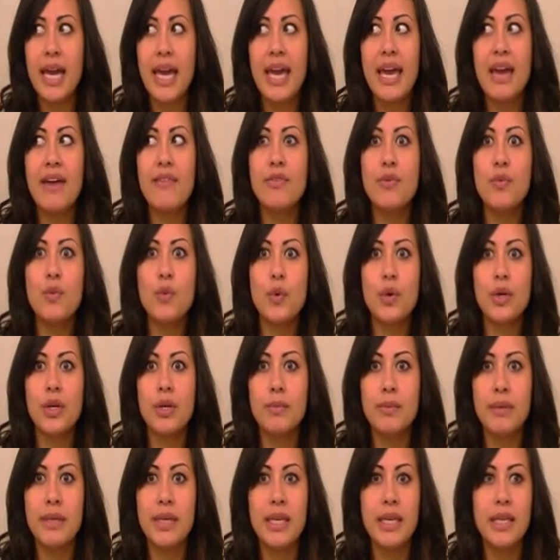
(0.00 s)
I haven't worn
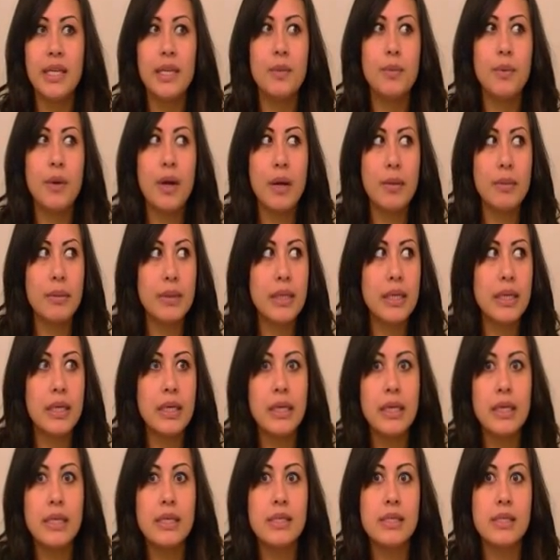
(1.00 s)
a bikini
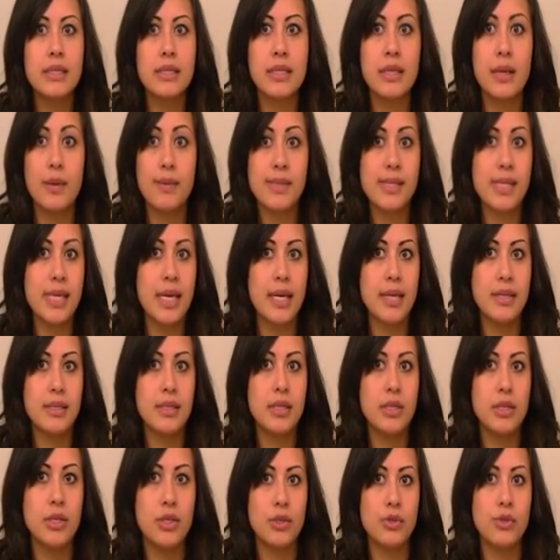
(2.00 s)
probably since I was
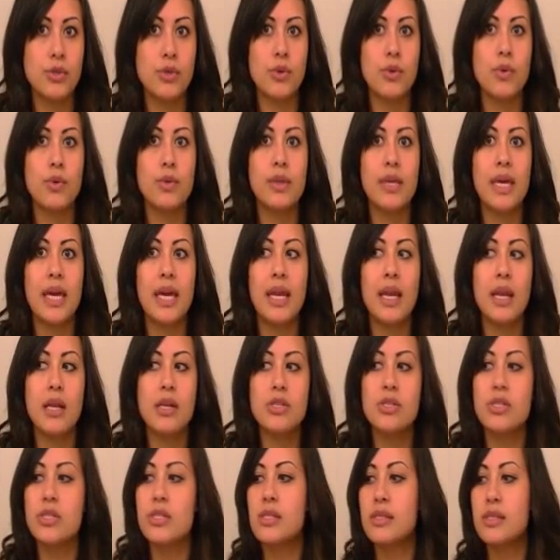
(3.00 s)
18 years old. And
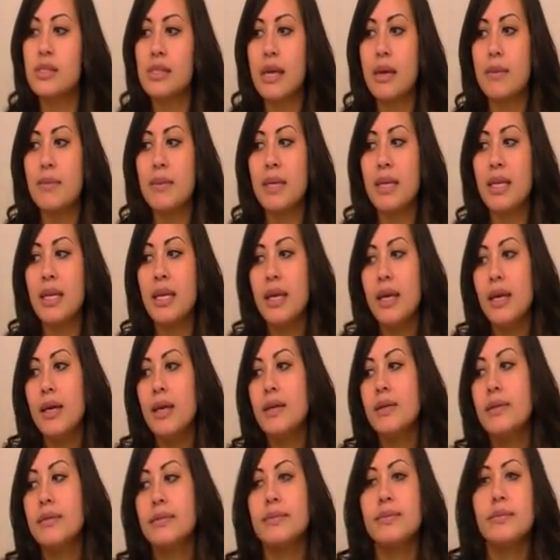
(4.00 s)
it's just,
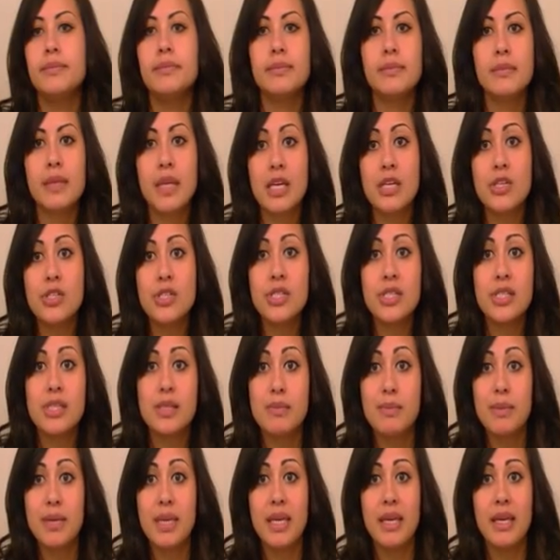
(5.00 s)
it's
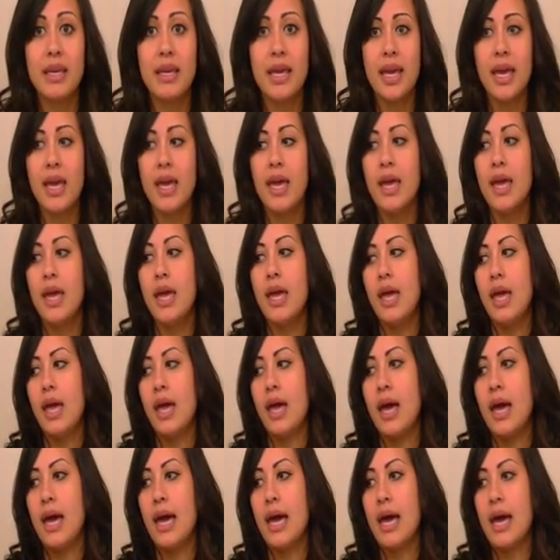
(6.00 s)
just me.
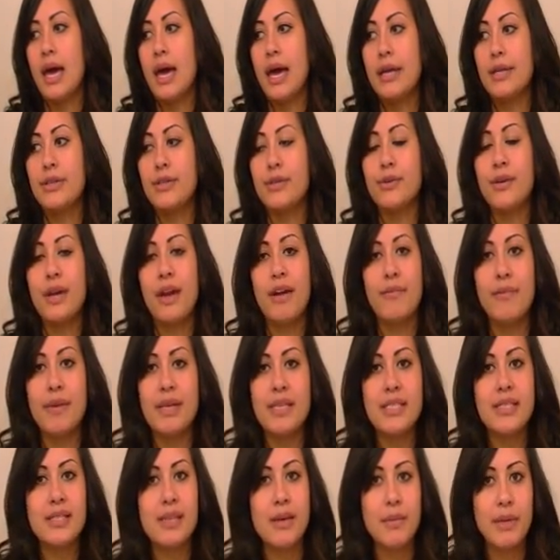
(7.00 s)
I don't have my
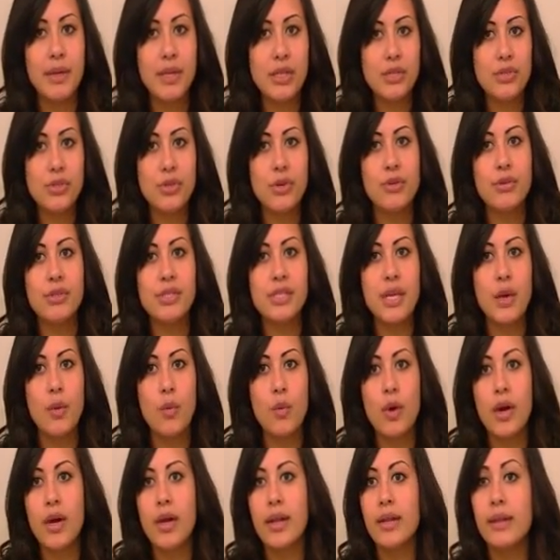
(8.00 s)
stomach as toned as I
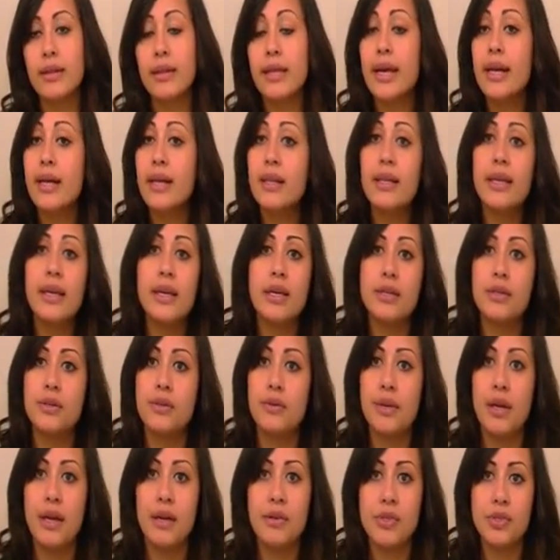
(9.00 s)
want. Luckily, I
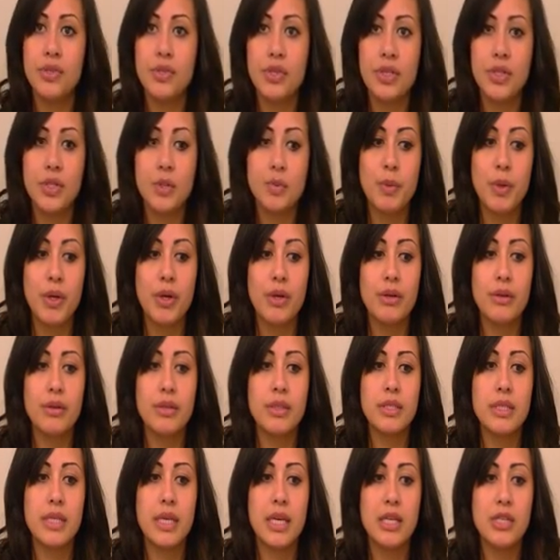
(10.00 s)
don't have stretch marks.